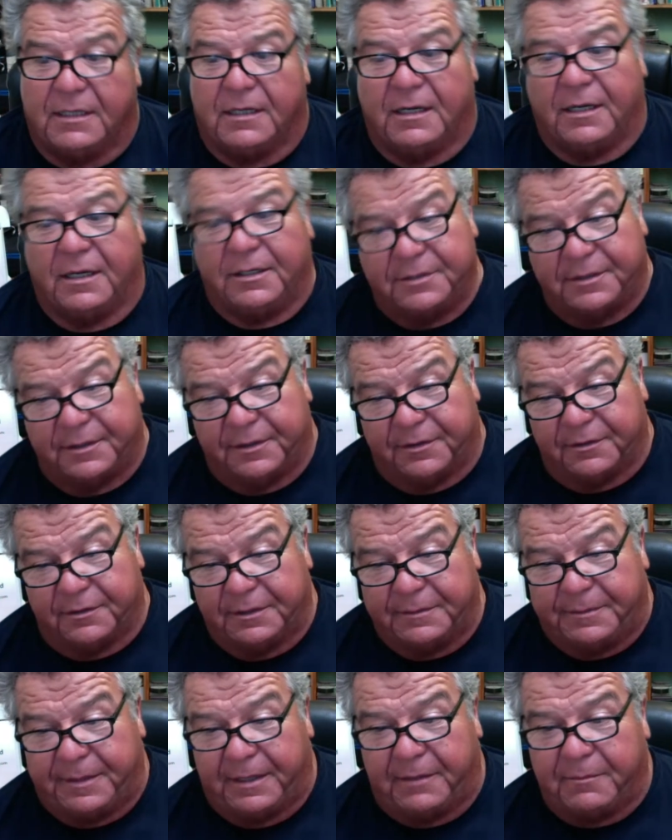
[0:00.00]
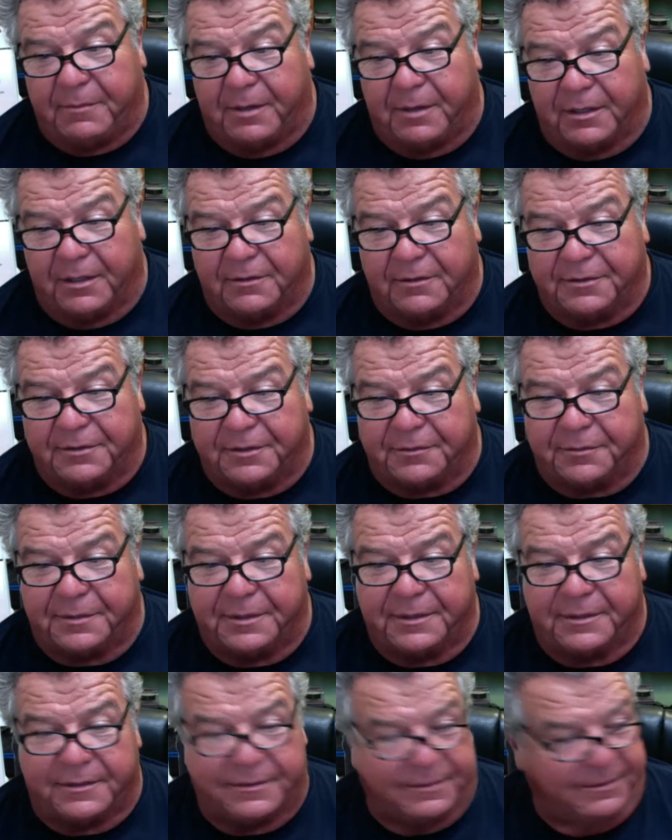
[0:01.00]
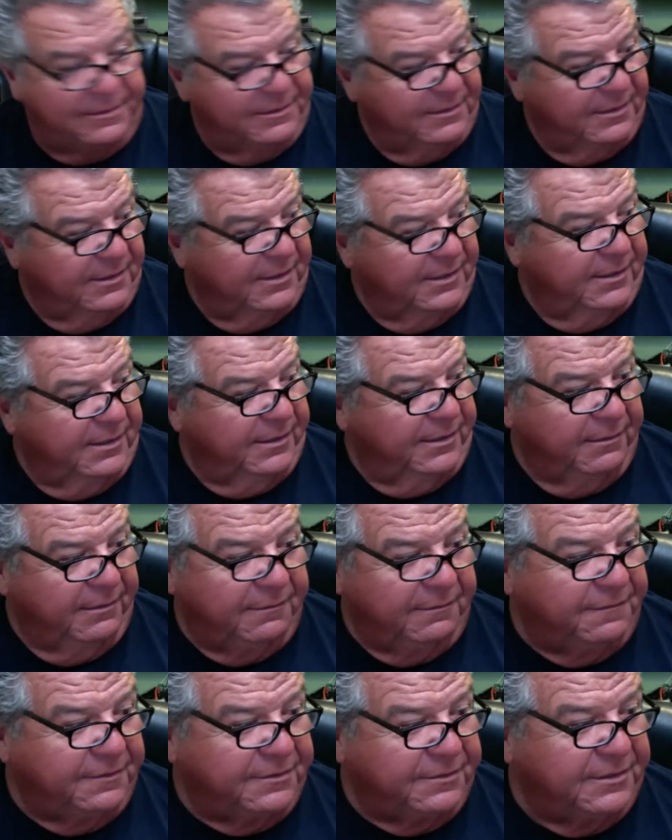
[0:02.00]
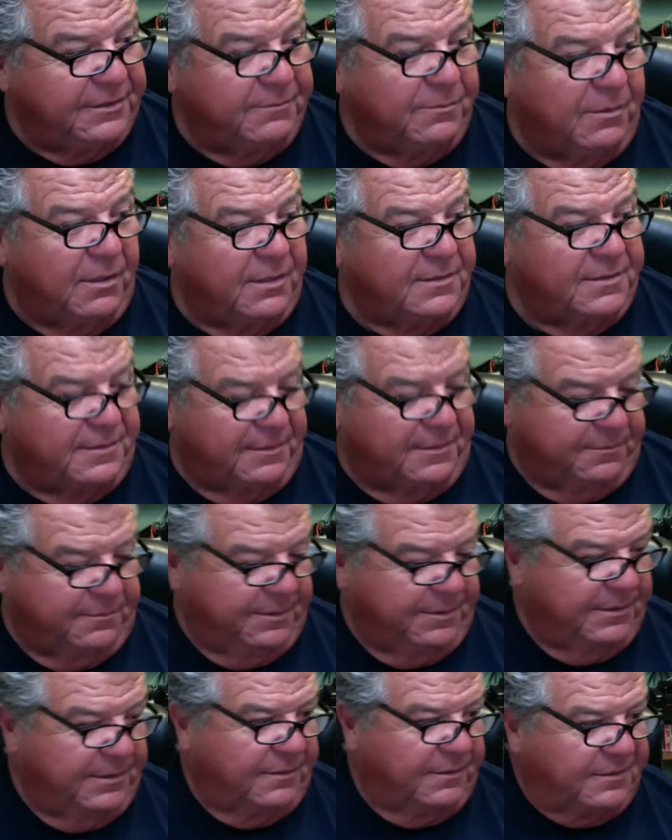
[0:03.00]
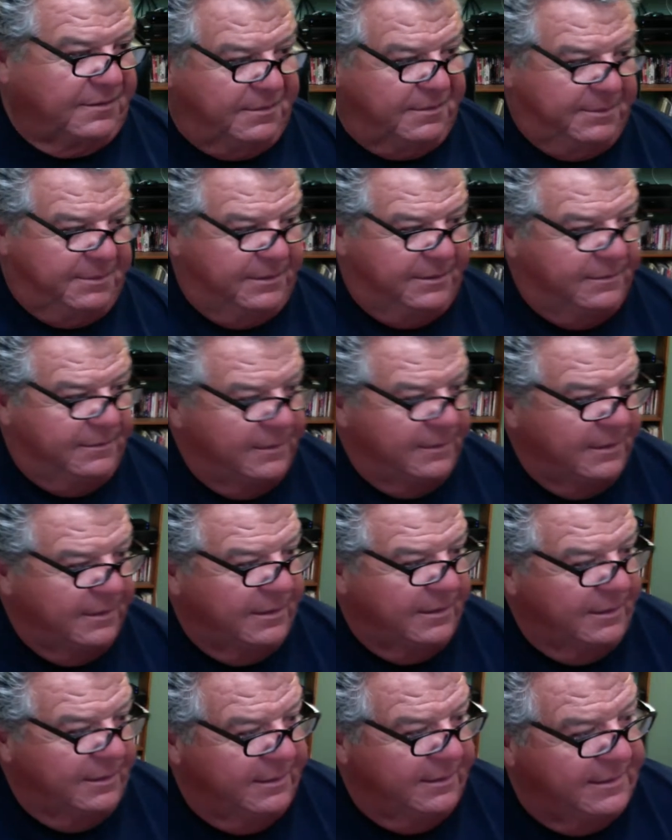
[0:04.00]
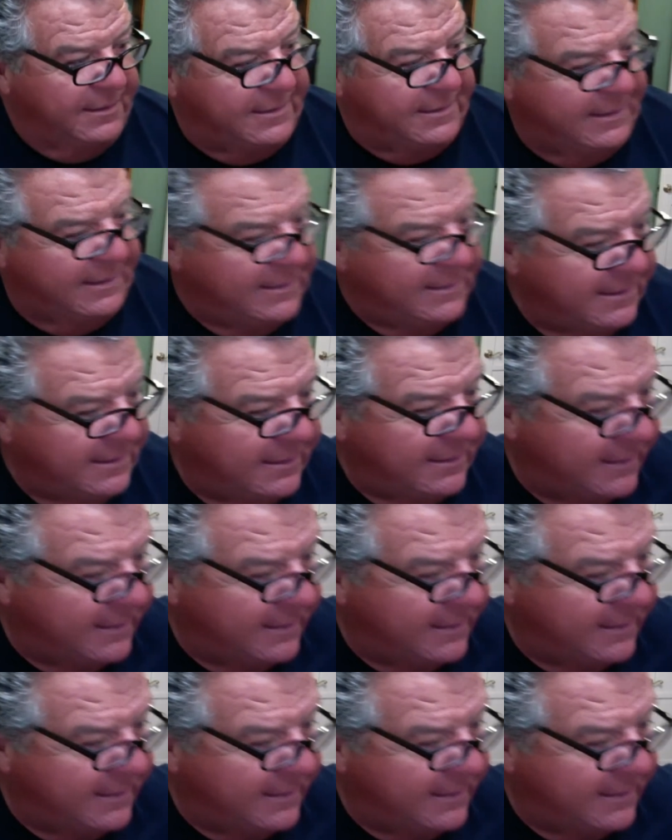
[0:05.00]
130-pound mono in your reels. You were fishing monster reels. I mean, this isn't